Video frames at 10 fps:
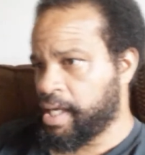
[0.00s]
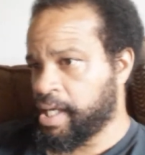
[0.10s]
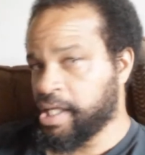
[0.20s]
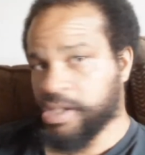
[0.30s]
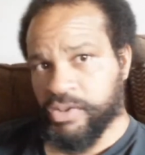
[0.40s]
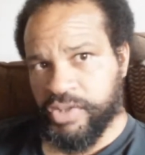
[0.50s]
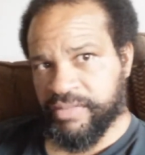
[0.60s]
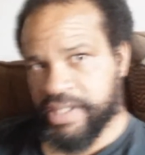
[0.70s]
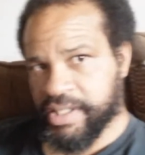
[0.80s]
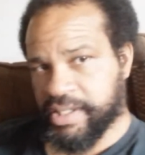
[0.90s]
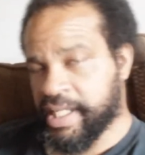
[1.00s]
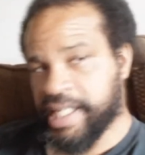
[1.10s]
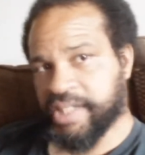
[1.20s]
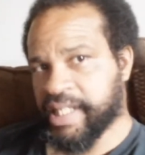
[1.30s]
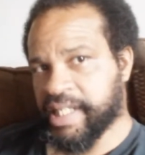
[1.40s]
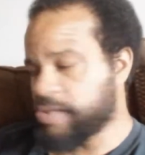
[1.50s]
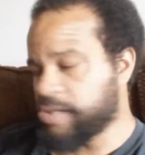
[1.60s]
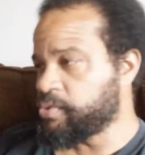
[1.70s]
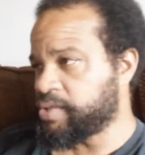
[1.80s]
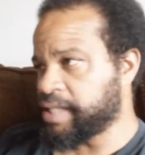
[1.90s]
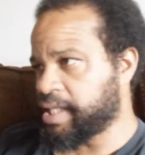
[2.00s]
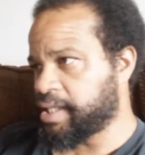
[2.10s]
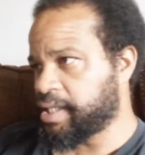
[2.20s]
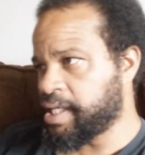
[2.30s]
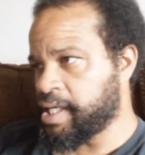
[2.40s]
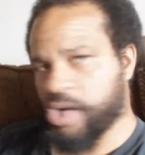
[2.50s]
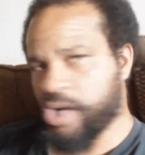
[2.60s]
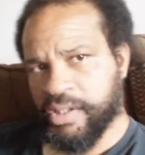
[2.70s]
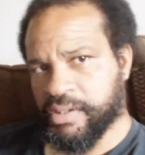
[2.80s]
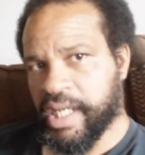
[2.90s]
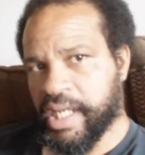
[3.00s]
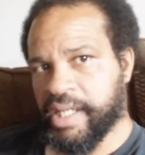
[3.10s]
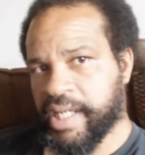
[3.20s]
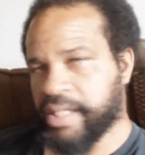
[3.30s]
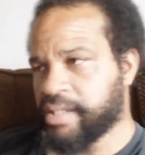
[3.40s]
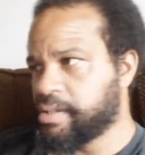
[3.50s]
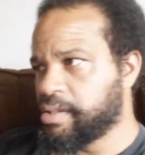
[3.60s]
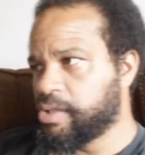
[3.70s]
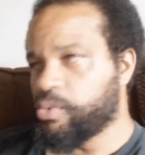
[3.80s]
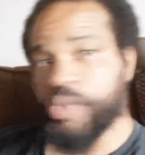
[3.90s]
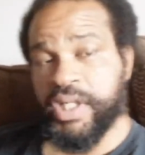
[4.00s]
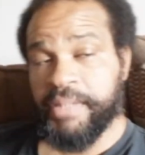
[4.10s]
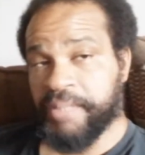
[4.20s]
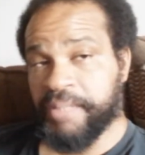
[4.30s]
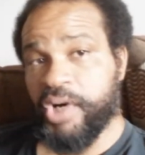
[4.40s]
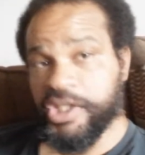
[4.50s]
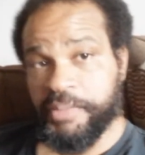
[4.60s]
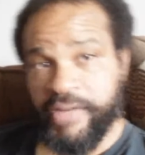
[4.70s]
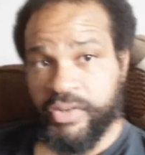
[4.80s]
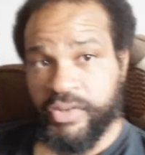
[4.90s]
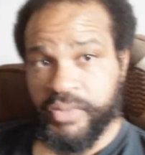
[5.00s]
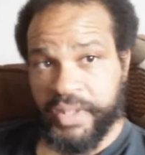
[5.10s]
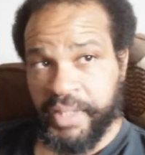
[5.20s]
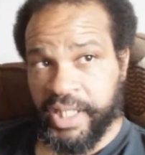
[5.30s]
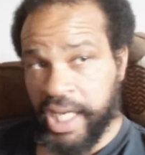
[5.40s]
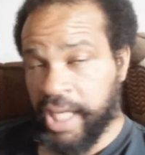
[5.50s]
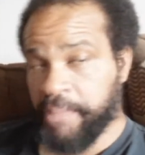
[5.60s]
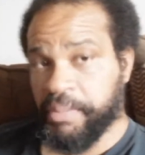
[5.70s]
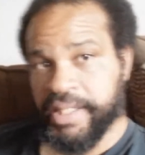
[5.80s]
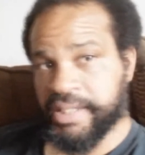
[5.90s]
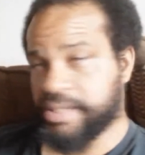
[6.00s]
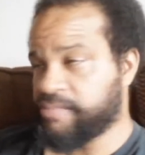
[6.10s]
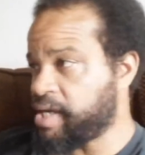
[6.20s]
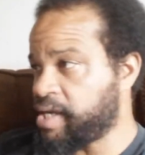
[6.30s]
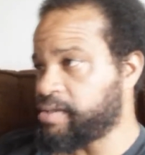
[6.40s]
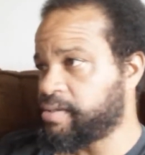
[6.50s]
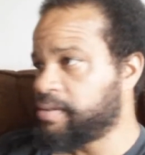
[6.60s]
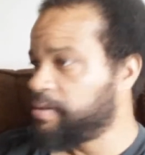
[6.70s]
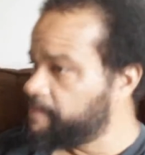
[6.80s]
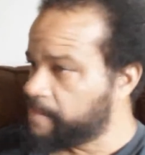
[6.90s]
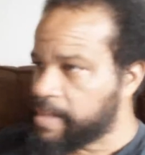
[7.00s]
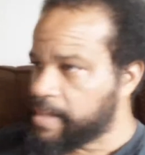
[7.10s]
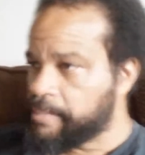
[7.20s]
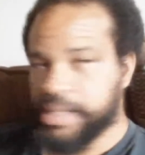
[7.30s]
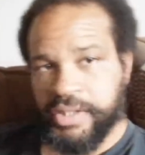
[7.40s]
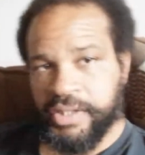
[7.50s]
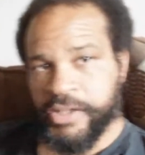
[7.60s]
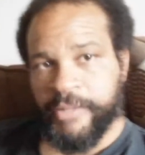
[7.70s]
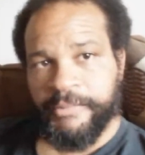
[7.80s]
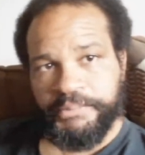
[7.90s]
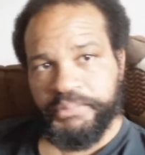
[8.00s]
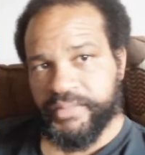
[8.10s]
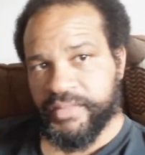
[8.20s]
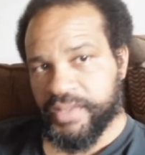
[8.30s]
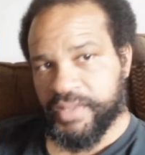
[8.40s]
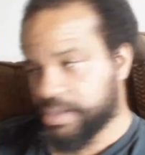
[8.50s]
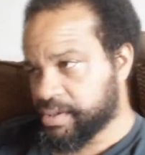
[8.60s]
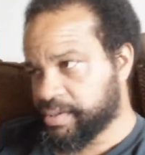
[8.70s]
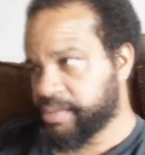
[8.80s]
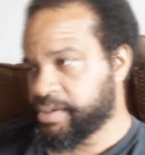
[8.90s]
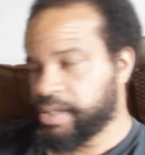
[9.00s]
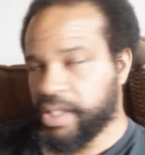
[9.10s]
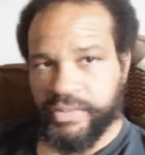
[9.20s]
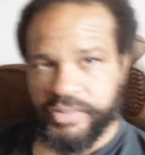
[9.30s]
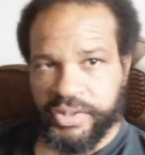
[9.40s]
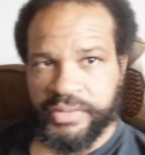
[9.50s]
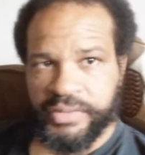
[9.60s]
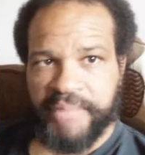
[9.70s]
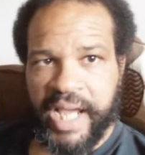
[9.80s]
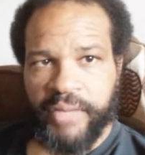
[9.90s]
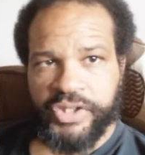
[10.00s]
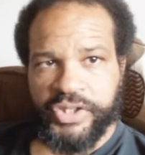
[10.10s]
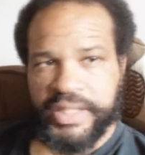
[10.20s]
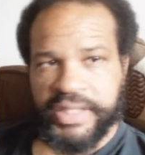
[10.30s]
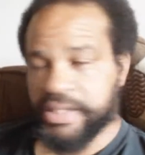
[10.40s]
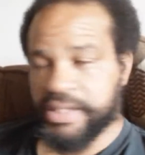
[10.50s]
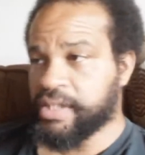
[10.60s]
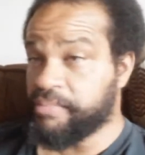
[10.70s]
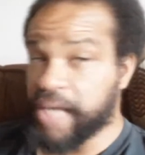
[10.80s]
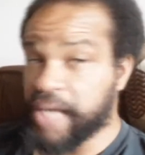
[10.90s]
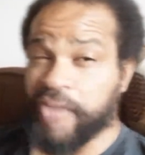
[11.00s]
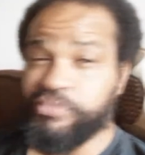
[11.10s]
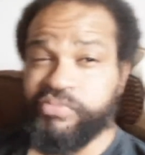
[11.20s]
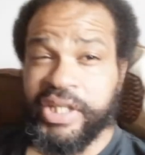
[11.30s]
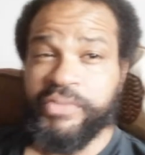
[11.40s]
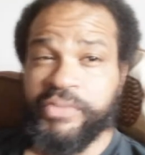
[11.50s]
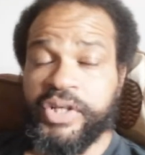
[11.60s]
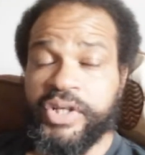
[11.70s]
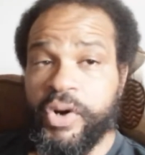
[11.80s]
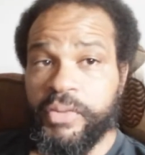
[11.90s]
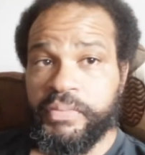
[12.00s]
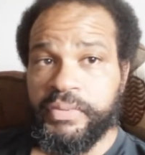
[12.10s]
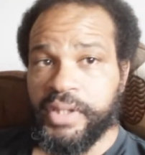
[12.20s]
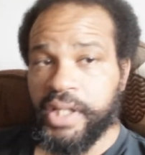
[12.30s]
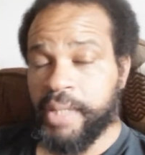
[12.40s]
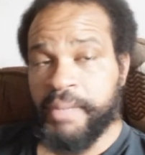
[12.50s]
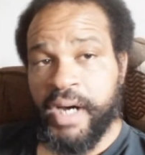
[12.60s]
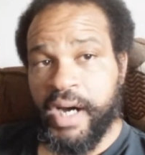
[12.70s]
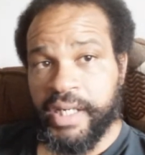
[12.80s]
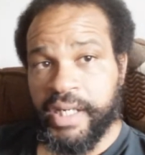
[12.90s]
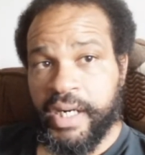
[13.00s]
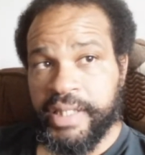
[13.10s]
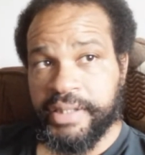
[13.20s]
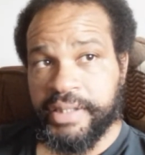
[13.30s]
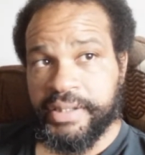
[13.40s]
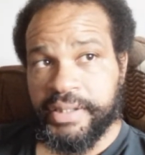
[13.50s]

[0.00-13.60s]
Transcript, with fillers: And elusiveness, and that's that's the cool thing. And they all kind of like would have been Paul Four would have been an A plus fighter, but you know, you know, battle with drugs and stuff. But I really would hope, in my heart of hearts,